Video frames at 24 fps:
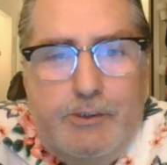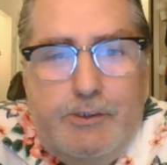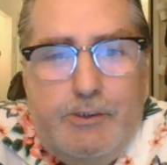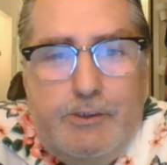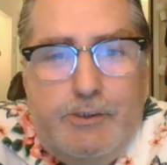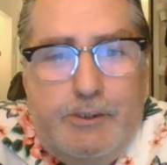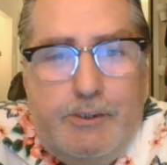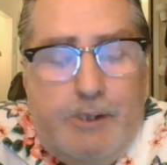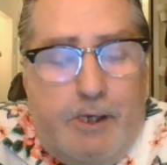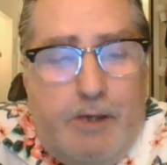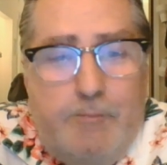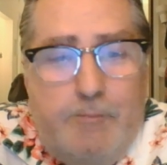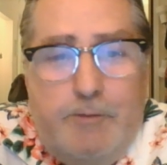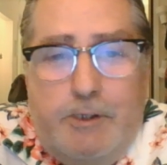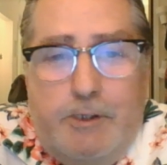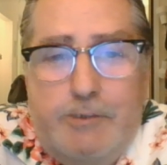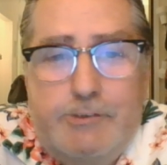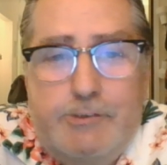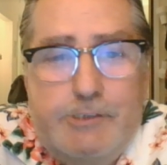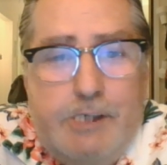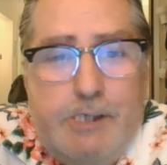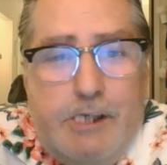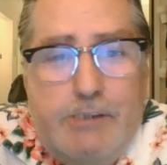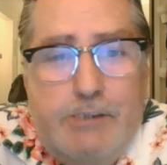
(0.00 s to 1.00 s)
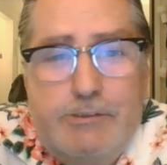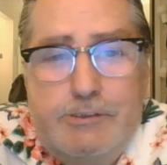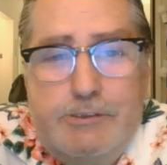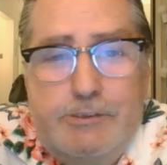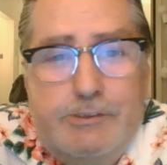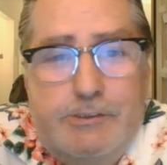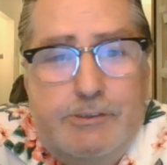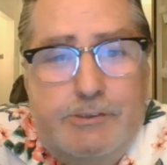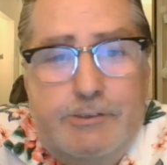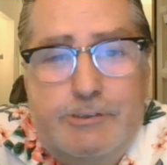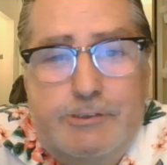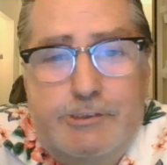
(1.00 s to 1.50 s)
Now, I'm not trying
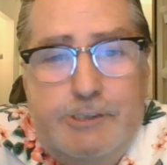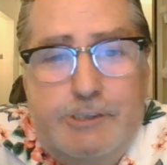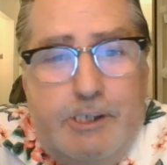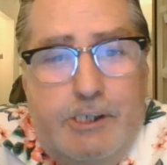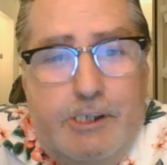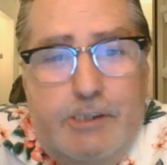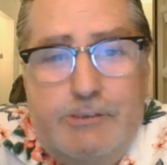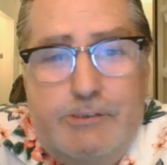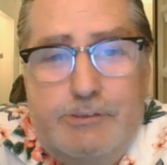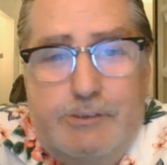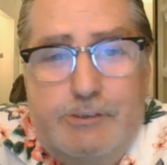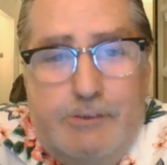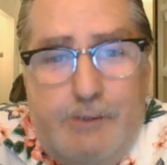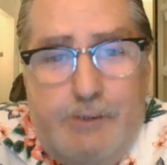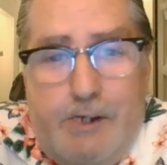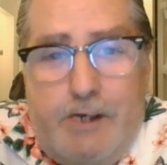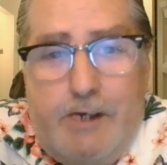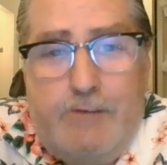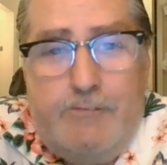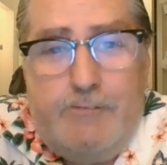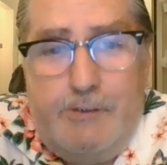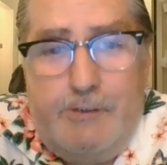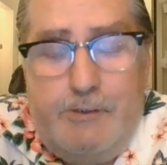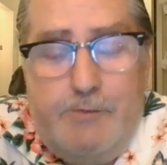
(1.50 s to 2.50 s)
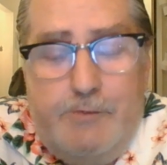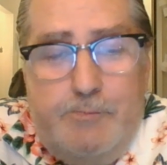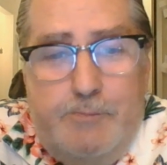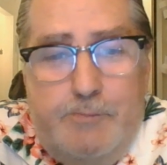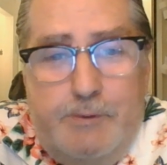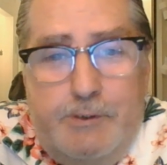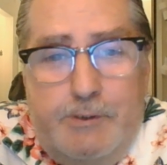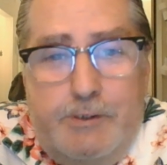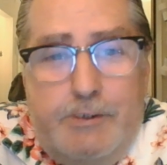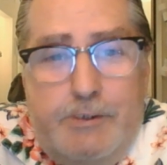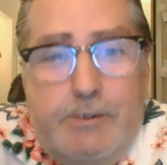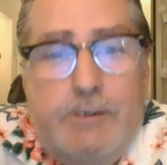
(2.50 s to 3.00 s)
to change gravity,
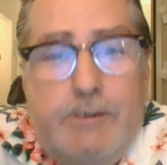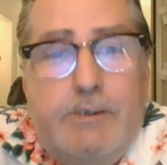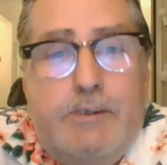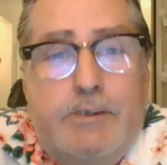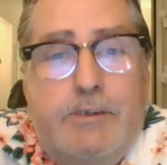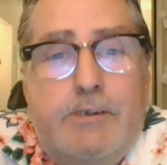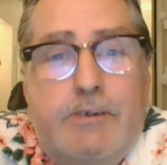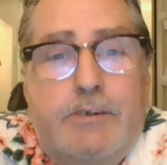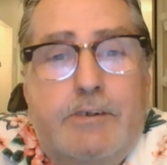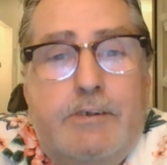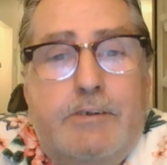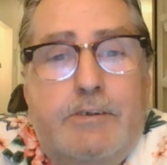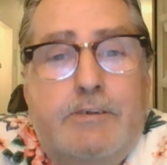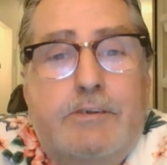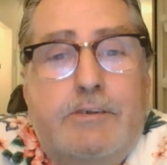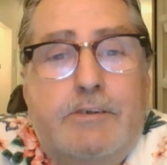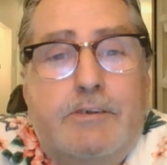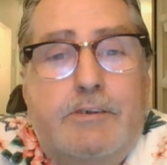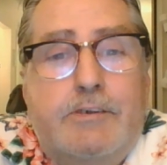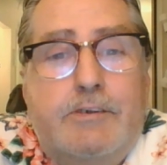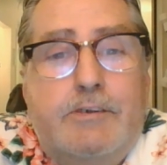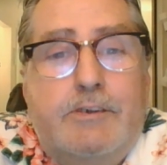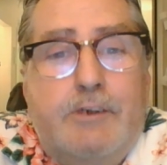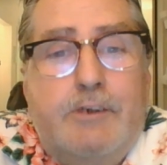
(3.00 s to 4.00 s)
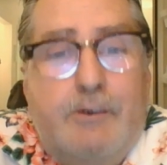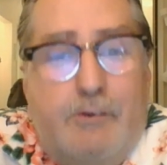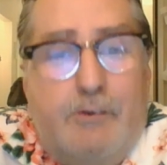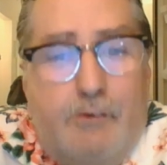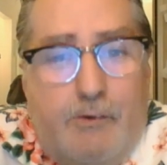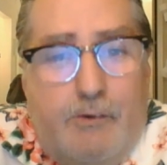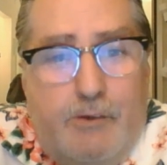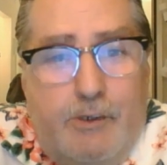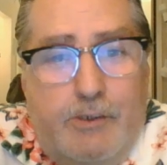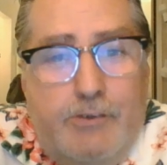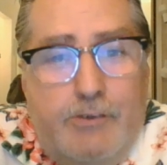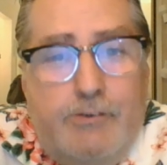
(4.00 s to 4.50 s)
but
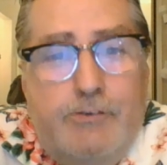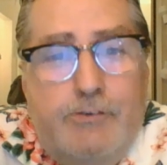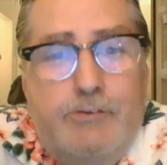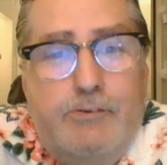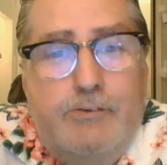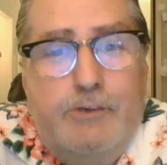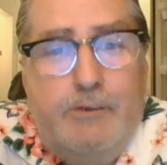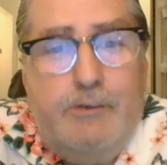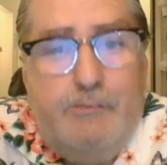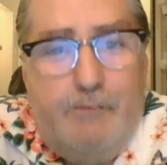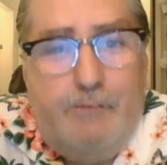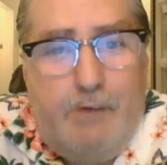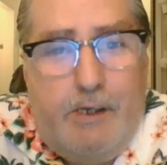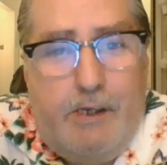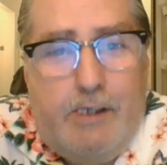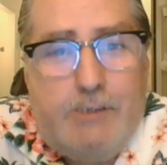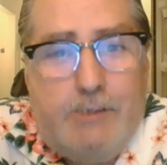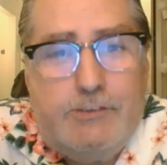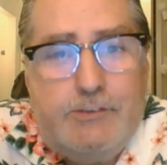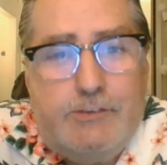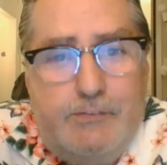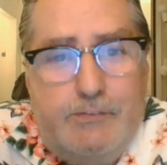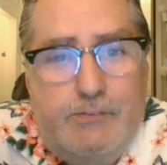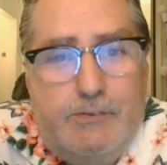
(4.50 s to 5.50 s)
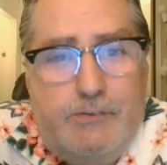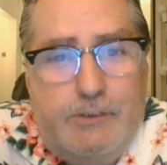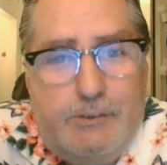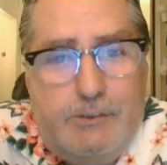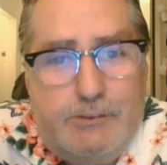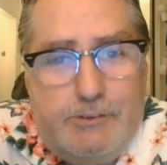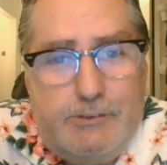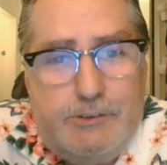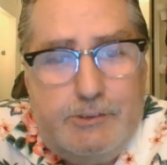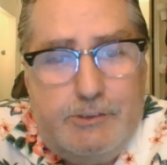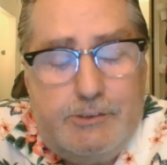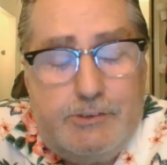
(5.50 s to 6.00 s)
according to advanced
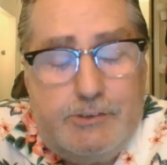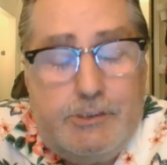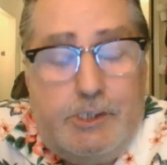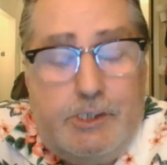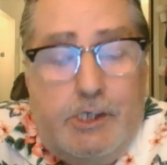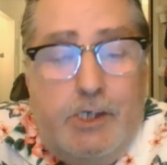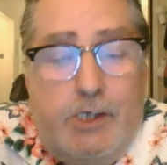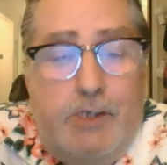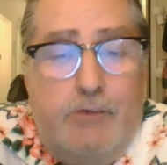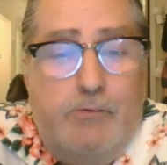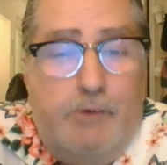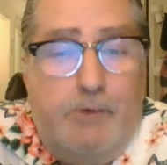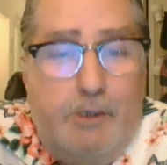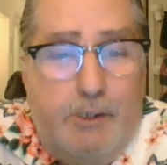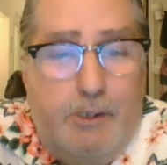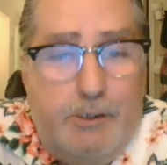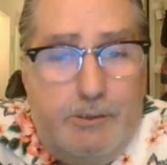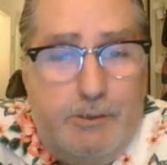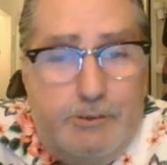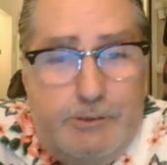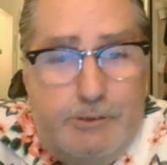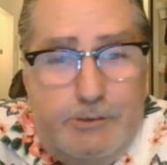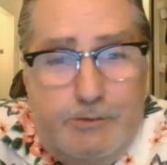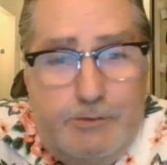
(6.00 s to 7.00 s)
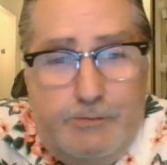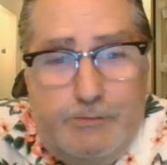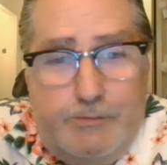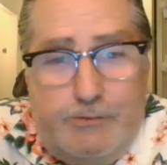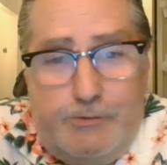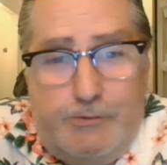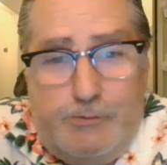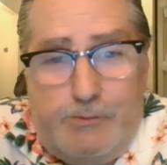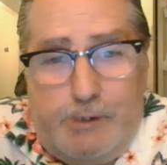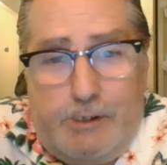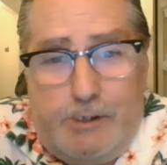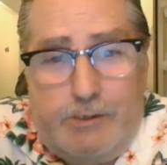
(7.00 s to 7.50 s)
physics, unrelative
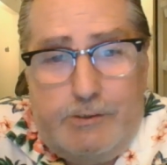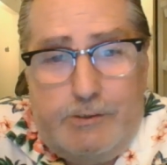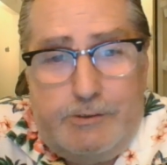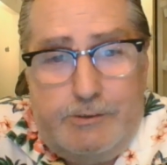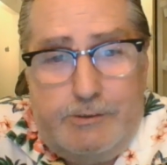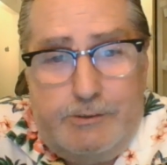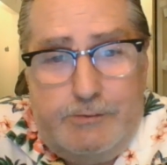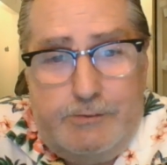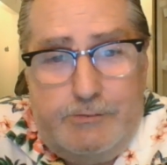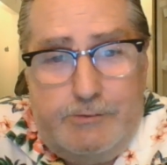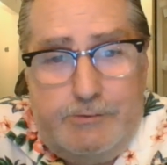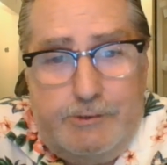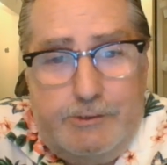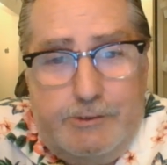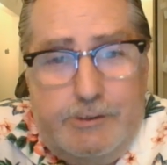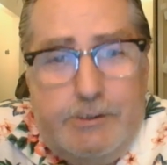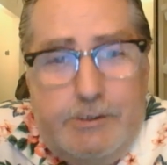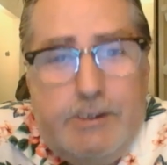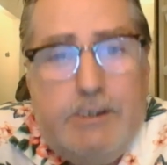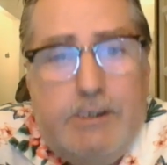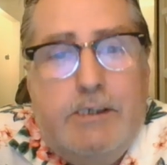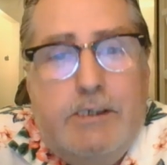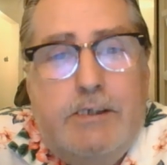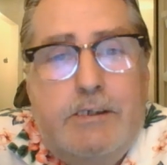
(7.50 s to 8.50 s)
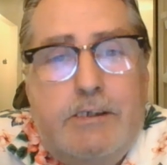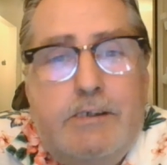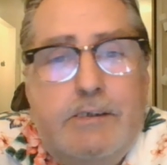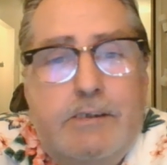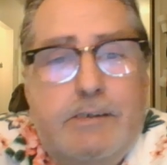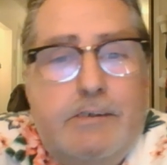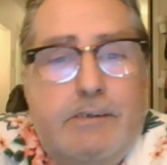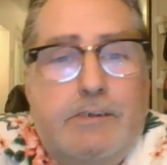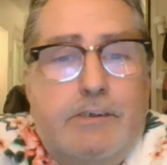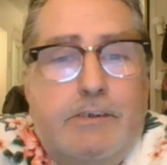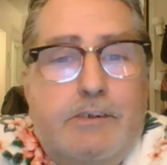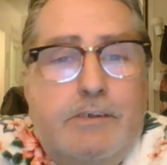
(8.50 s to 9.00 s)
to relativity,
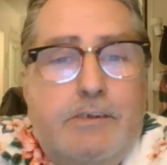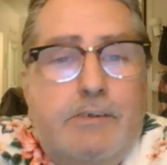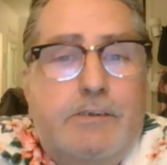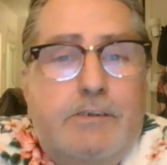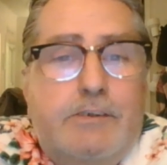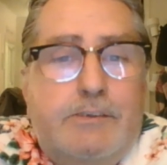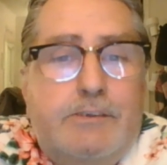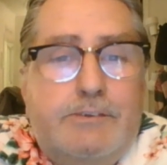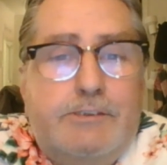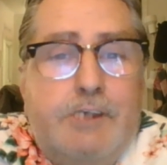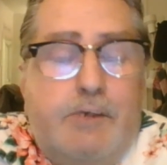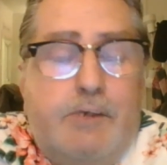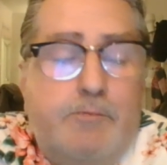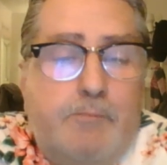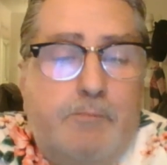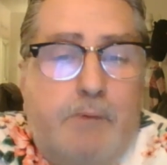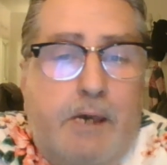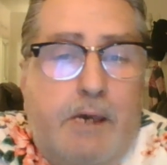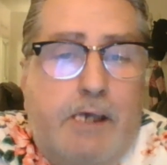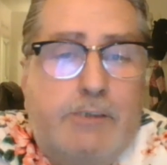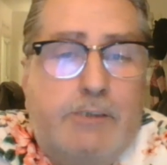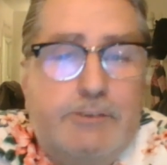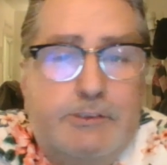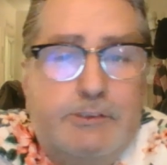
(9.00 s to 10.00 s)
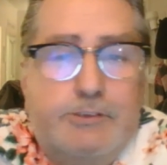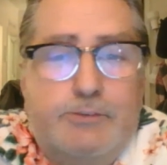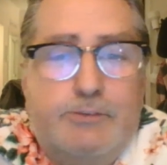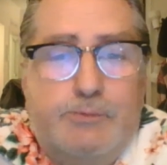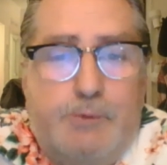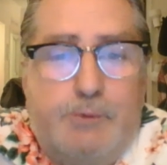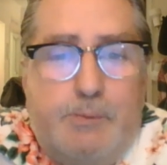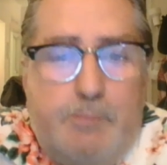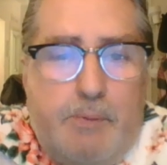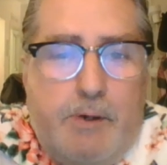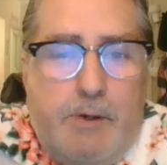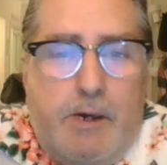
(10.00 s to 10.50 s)
same masses
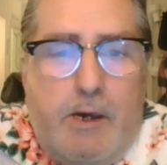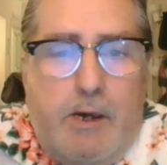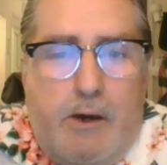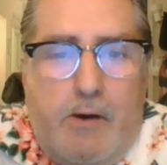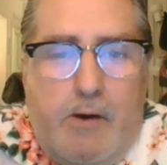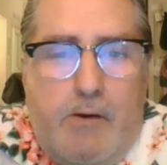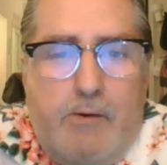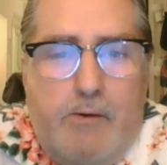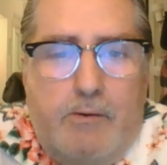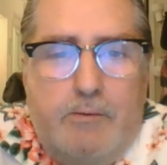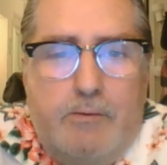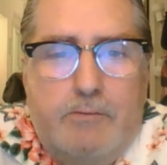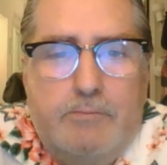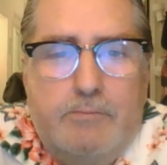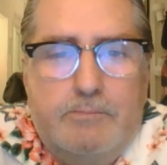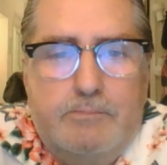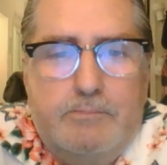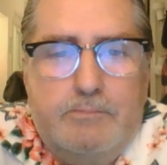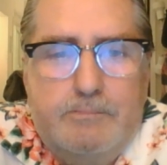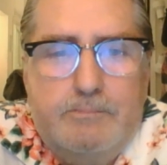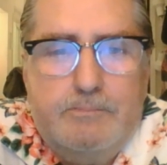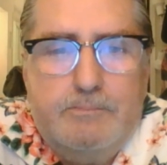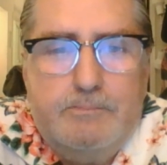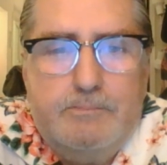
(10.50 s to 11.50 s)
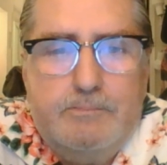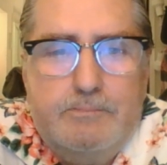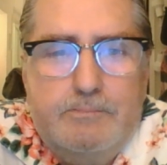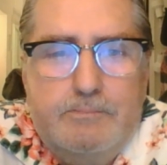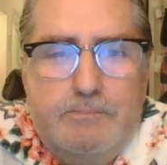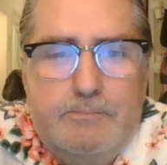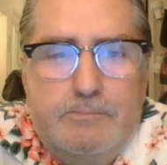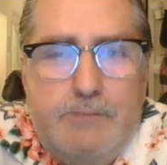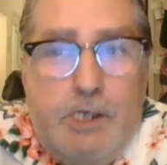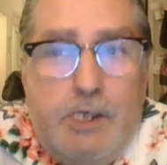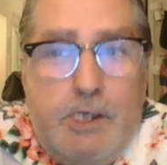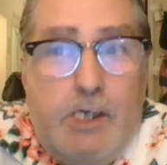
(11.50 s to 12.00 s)
repel.
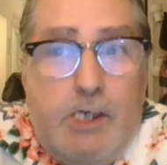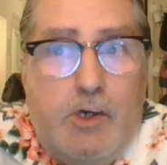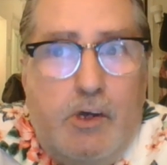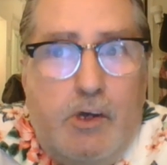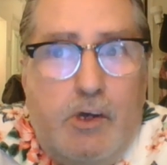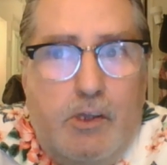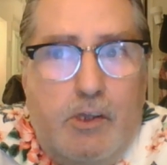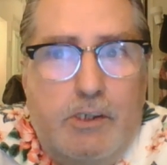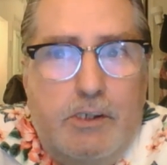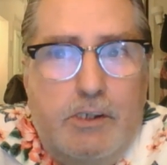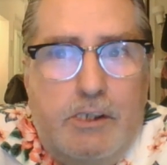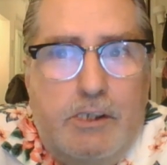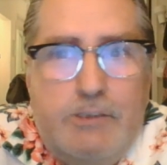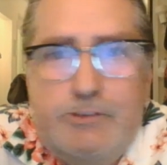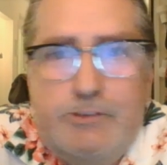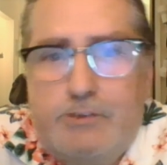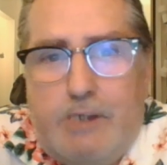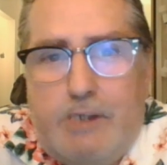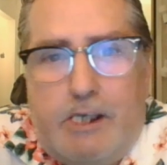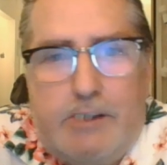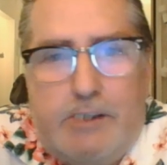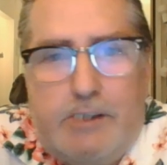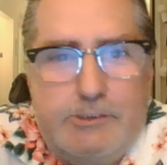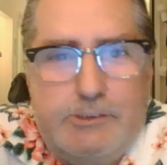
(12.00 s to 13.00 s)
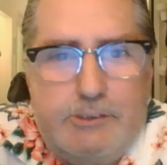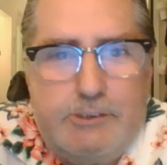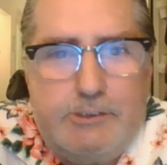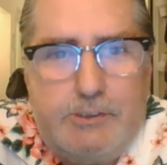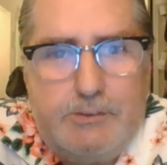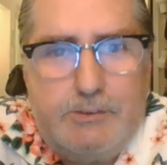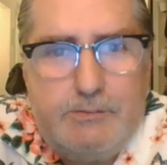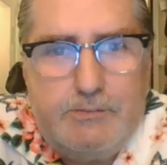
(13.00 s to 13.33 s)
They call it attraction.